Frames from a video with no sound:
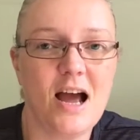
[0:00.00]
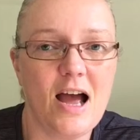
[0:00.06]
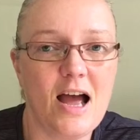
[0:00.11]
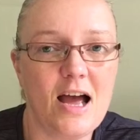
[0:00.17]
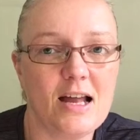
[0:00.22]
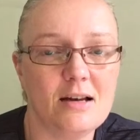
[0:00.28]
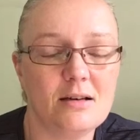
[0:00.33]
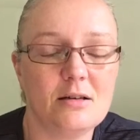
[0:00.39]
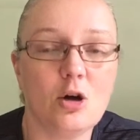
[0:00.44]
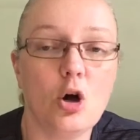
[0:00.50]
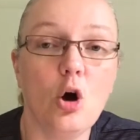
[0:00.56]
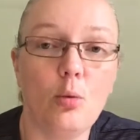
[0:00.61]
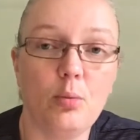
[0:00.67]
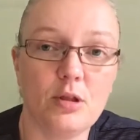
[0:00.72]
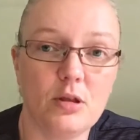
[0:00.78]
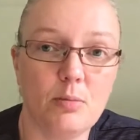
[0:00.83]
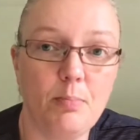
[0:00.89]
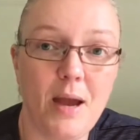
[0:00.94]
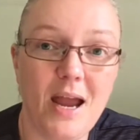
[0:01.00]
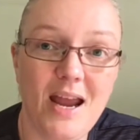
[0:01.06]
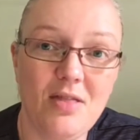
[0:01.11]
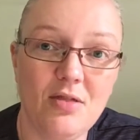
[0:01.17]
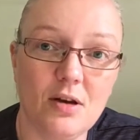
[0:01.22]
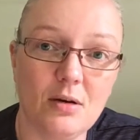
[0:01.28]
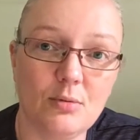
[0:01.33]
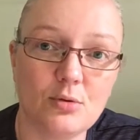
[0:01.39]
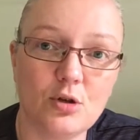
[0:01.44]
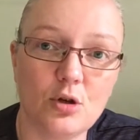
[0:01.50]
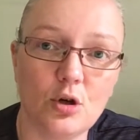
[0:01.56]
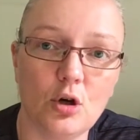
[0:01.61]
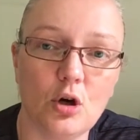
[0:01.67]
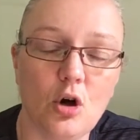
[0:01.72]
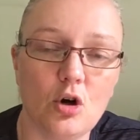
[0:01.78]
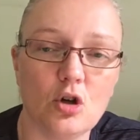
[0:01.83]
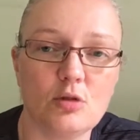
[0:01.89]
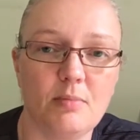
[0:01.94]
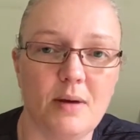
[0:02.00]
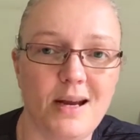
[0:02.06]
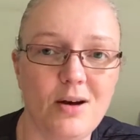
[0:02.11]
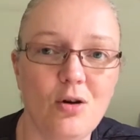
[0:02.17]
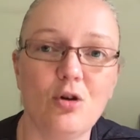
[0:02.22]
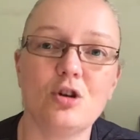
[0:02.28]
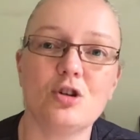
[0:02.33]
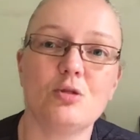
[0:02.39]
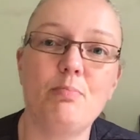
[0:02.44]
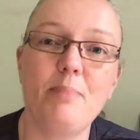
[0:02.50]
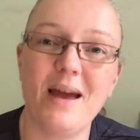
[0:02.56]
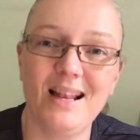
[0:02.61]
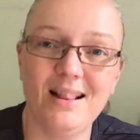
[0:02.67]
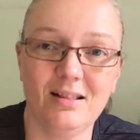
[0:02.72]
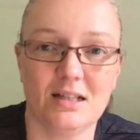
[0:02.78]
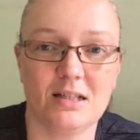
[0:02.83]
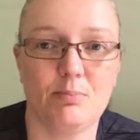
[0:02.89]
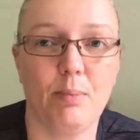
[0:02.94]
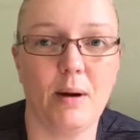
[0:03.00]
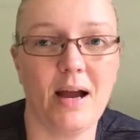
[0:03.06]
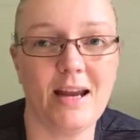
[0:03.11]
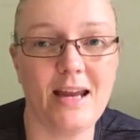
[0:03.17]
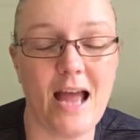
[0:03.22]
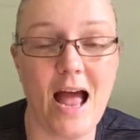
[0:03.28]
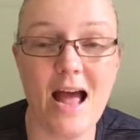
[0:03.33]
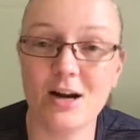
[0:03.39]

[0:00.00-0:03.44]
and cope with the pain that it was going to cause me in order to pedal this bike